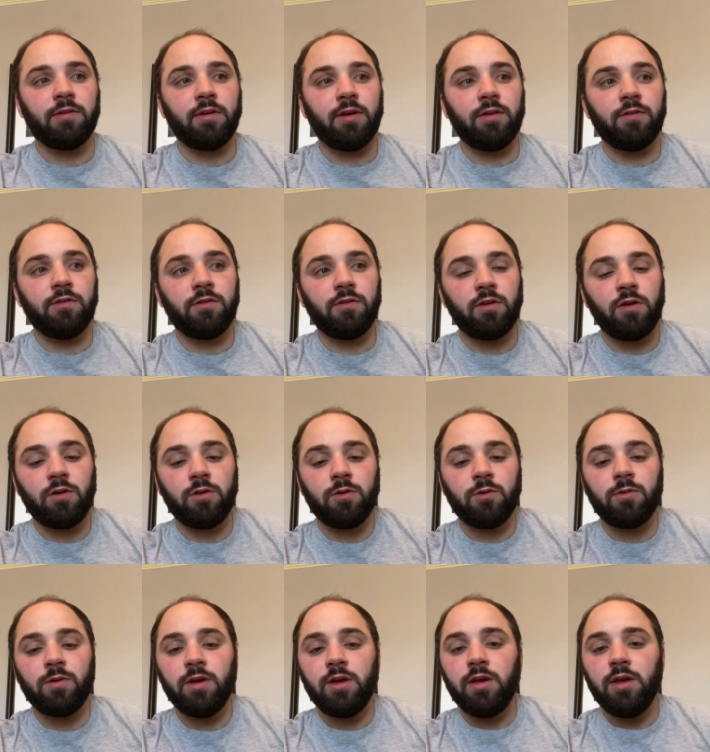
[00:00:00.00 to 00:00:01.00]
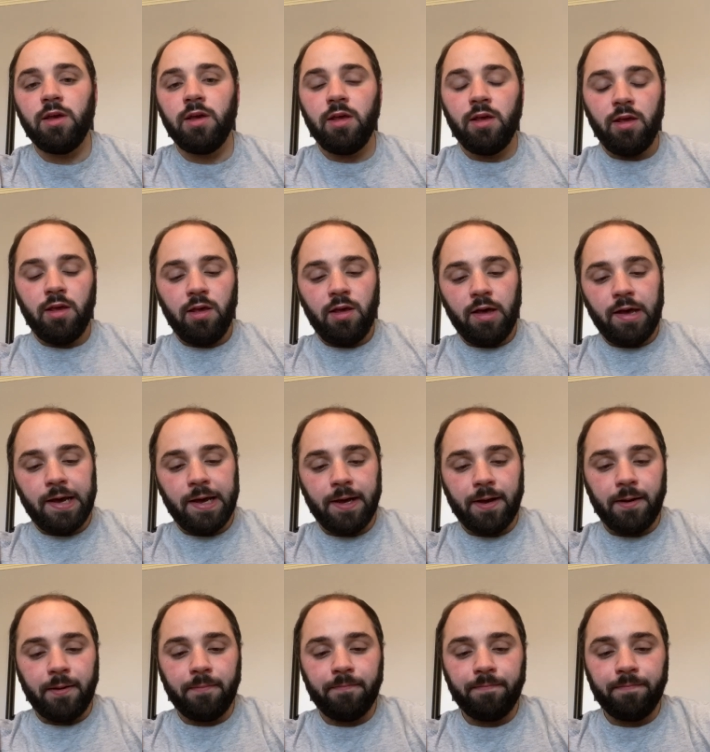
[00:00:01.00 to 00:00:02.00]
And so,
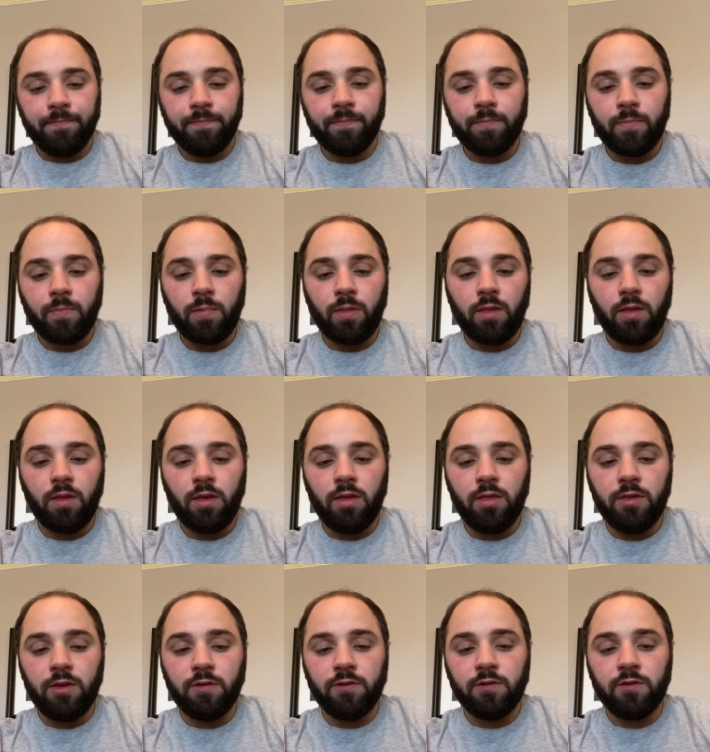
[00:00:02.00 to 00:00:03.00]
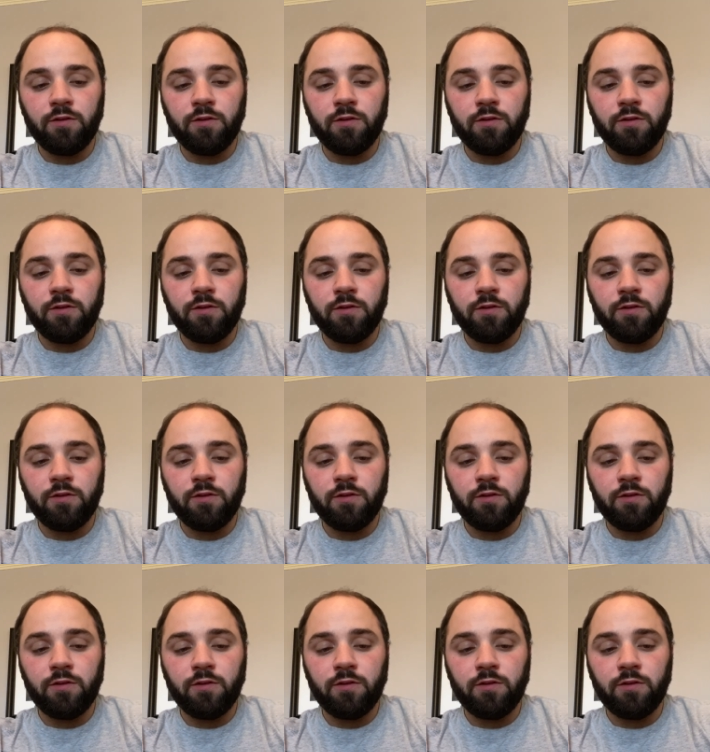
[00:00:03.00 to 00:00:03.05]
this